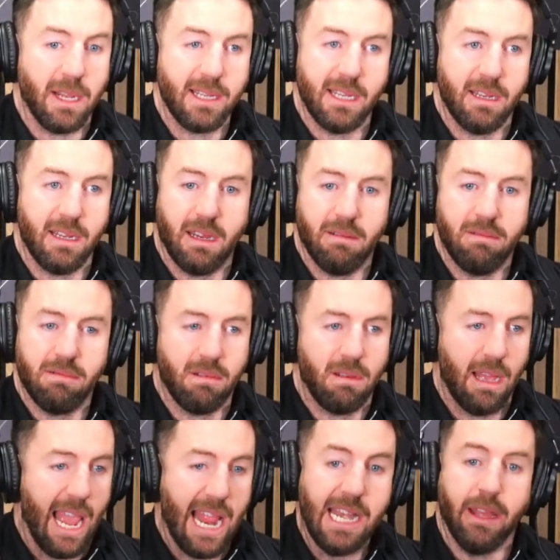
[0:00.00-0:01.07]
I didn't know
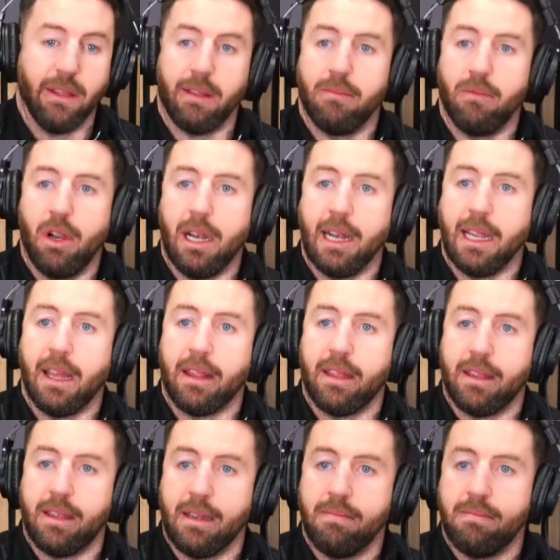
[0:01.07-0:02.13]
any of them really,
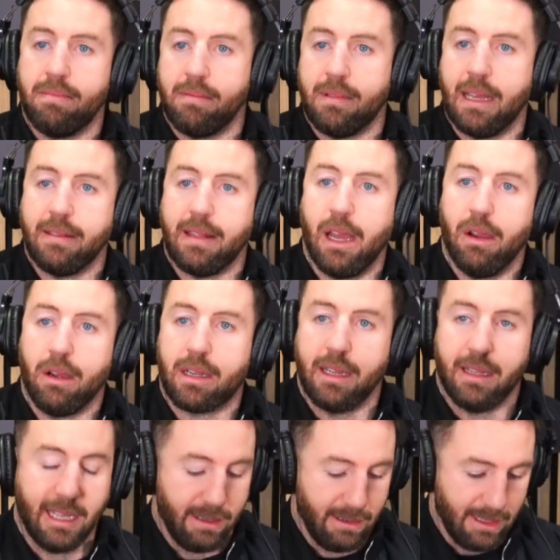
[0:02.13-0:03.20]
other than their
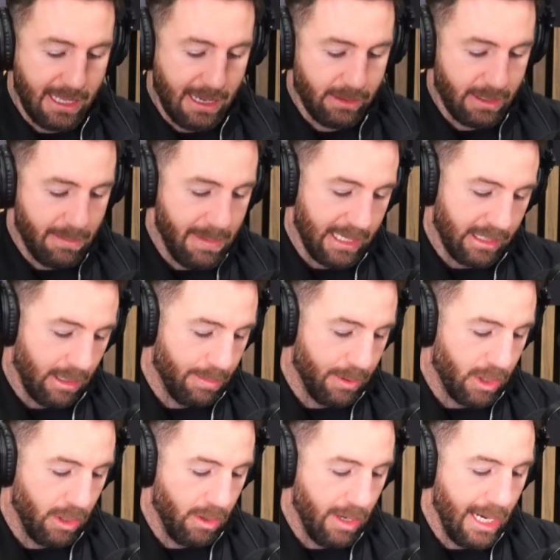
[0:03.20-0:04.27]
hooker. That was a missed
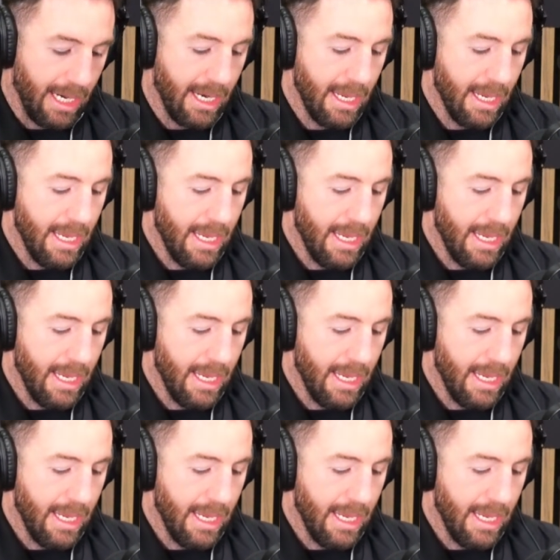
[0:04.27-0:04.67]
opportunity.